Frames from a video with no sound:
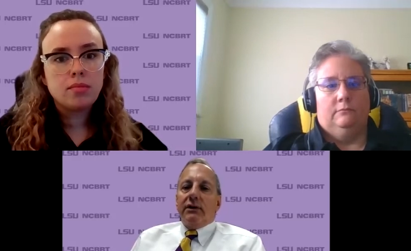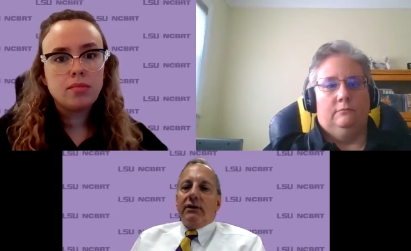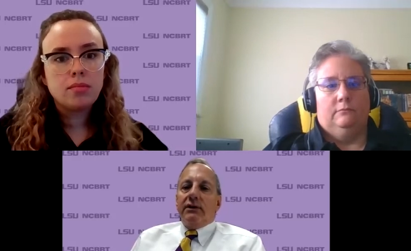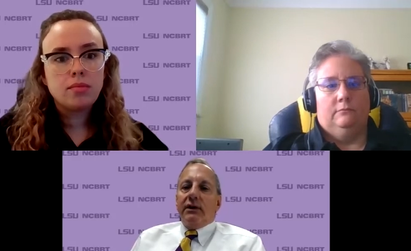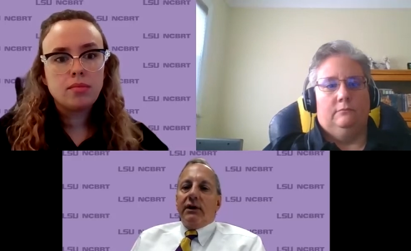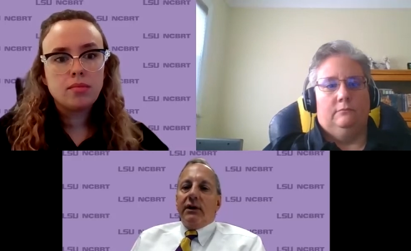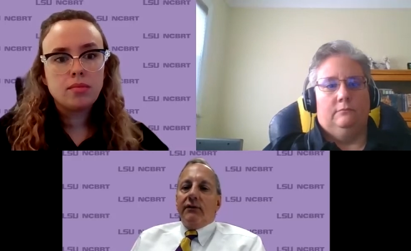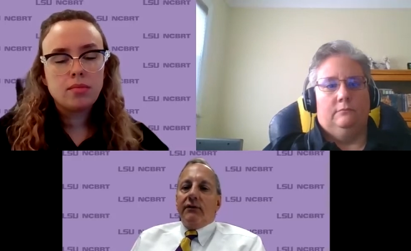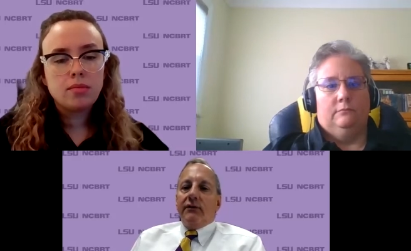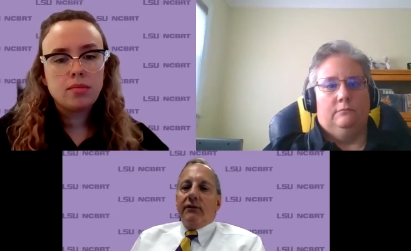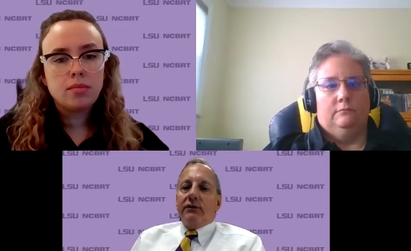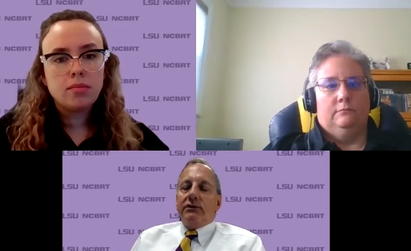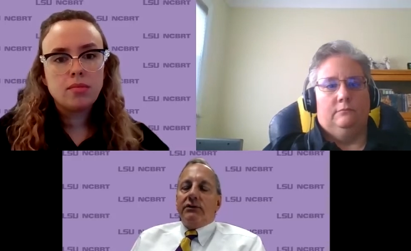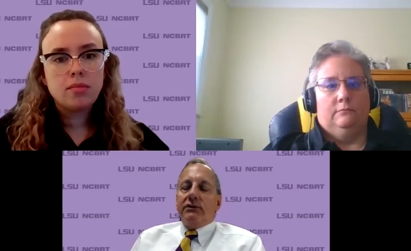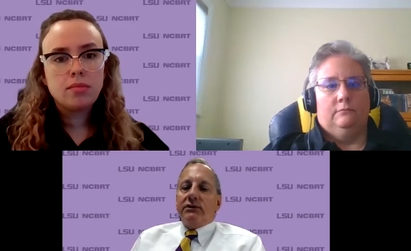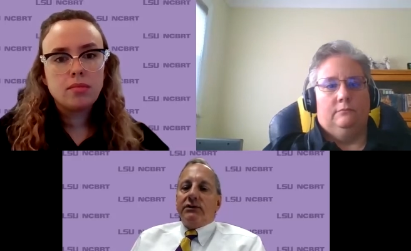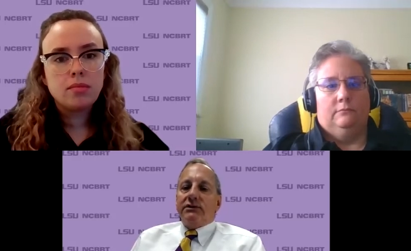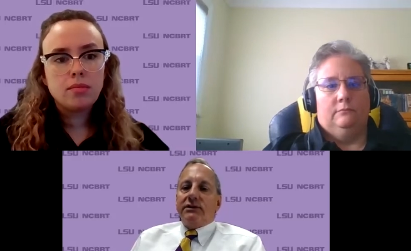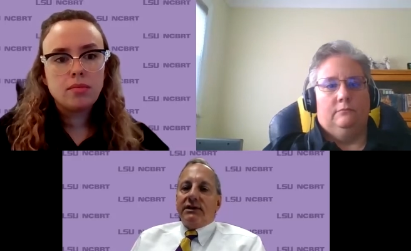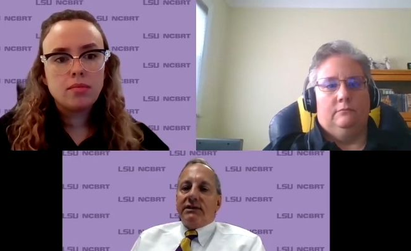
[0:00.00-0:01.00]
Speaker 1: the governor
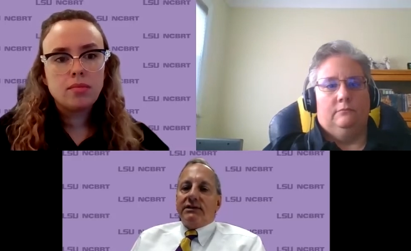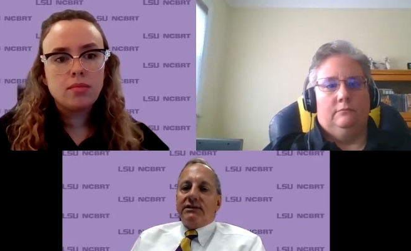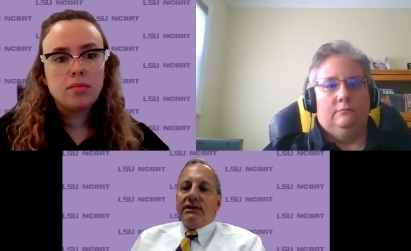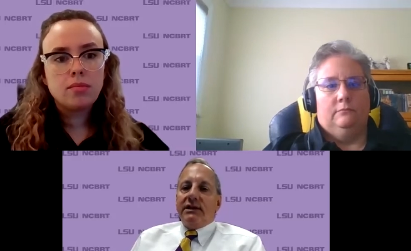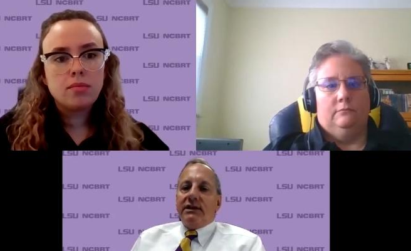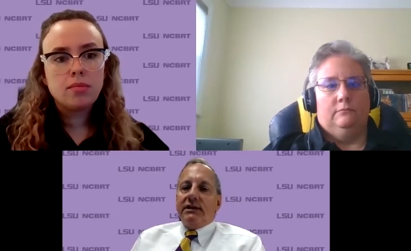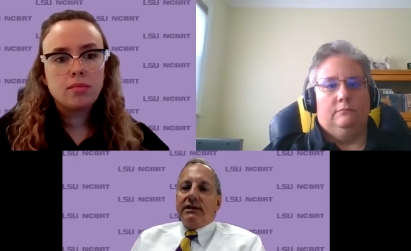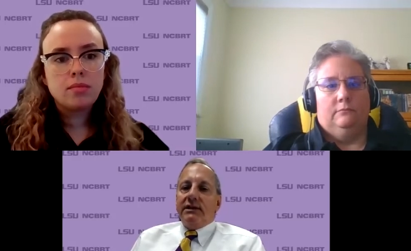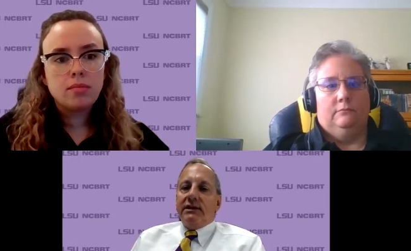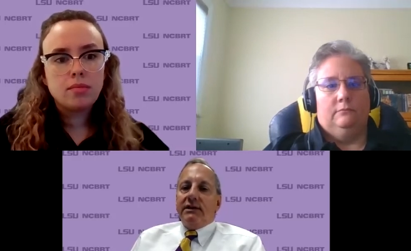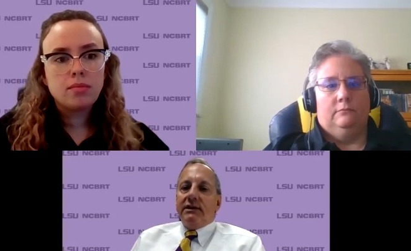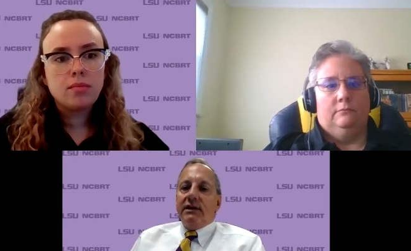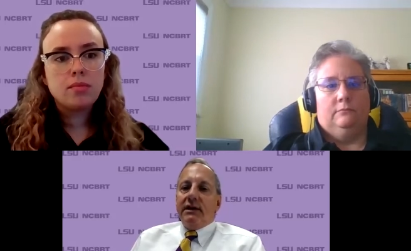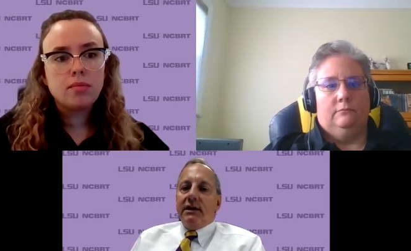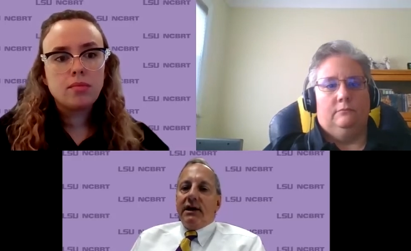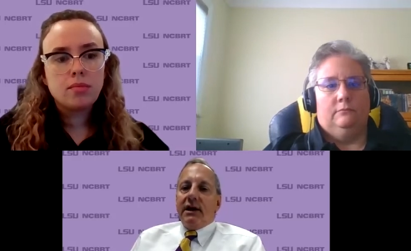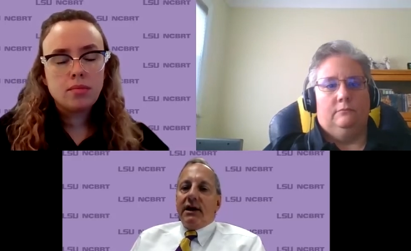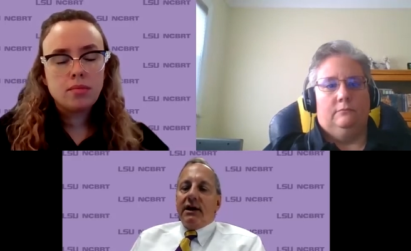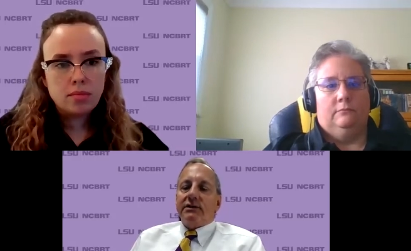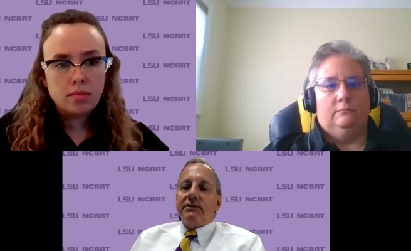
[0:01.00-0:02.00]
just extended
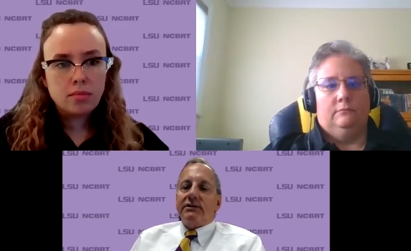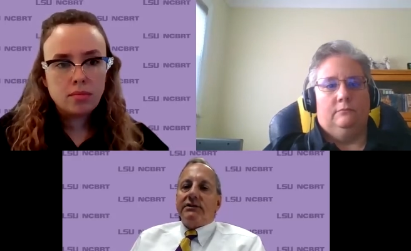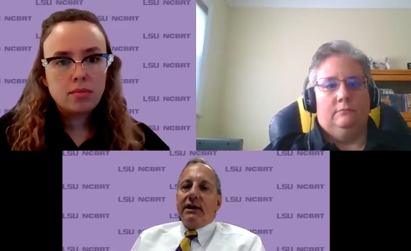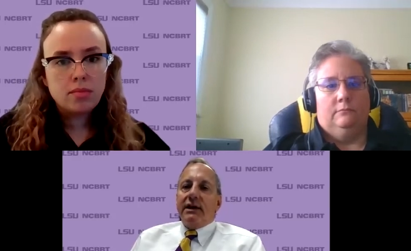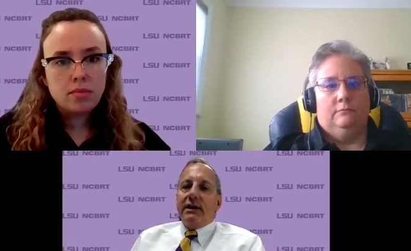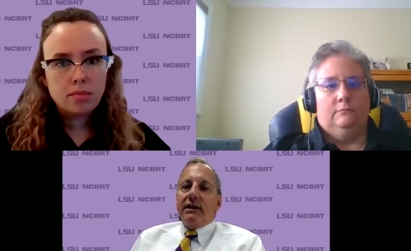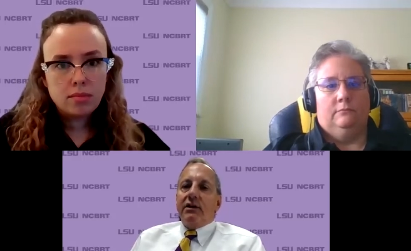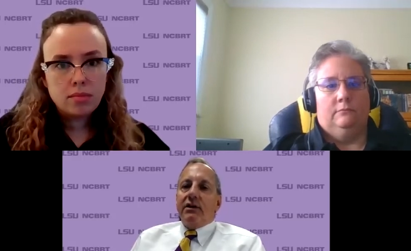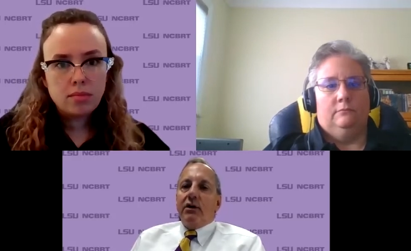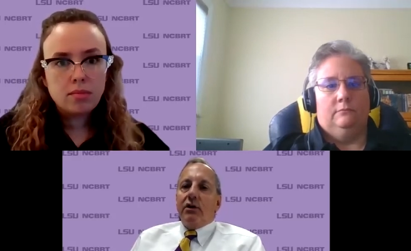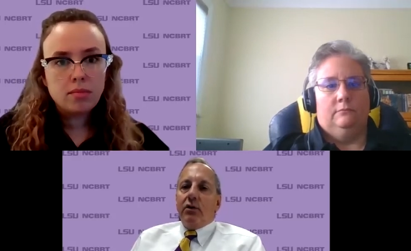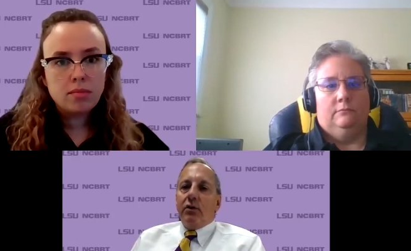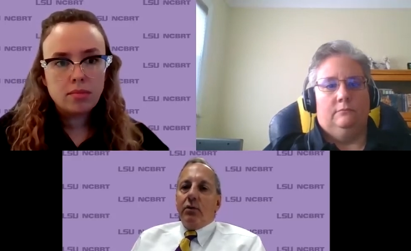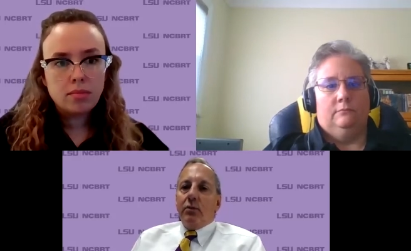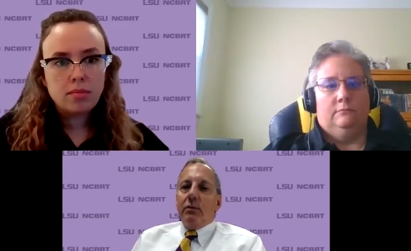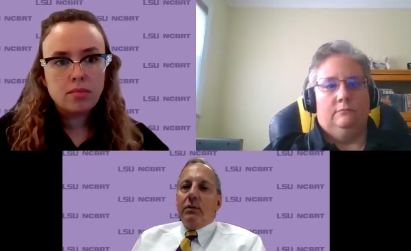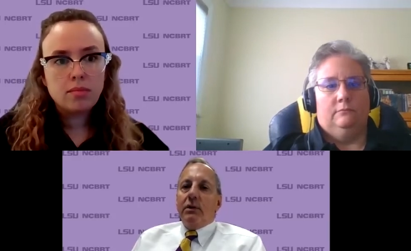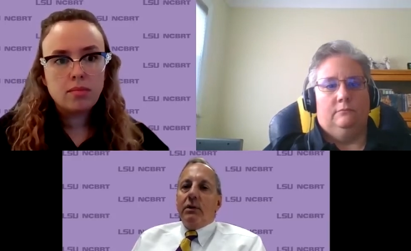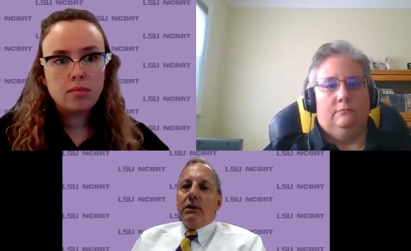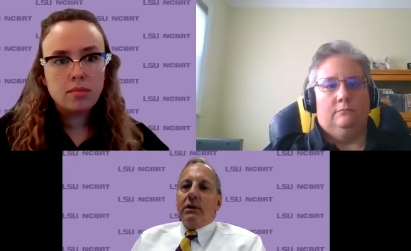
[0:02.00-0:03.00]
our stay at
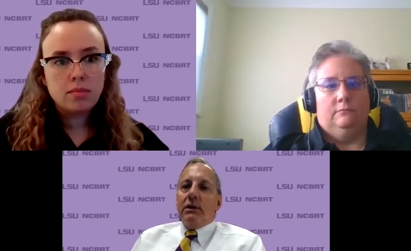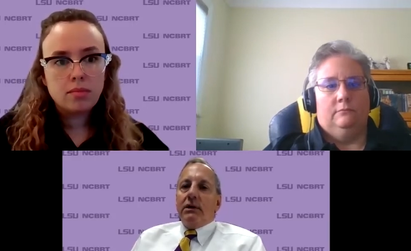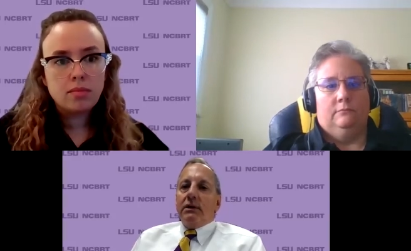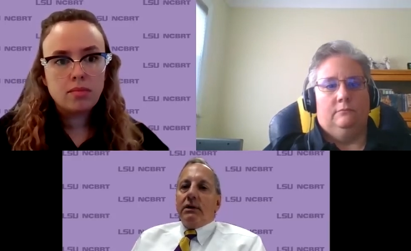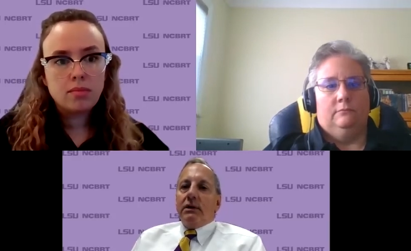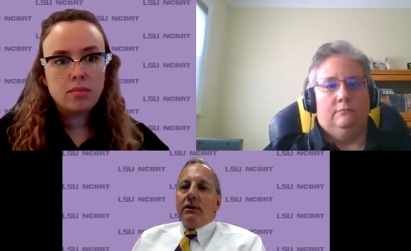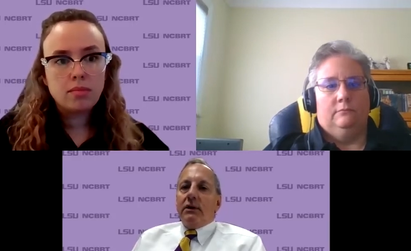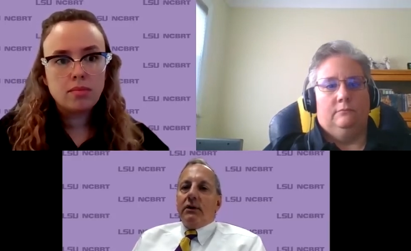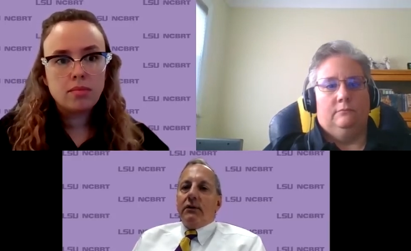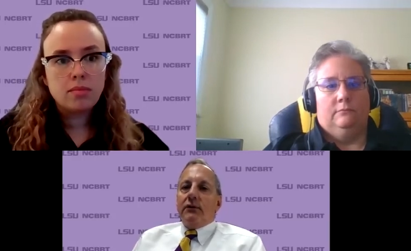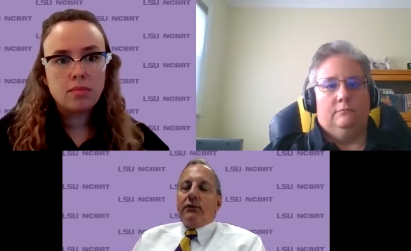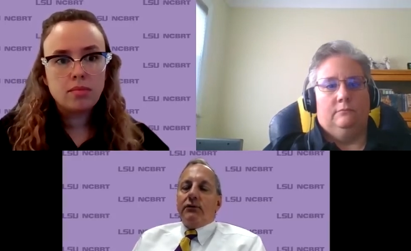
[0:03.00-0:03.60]
home uh, for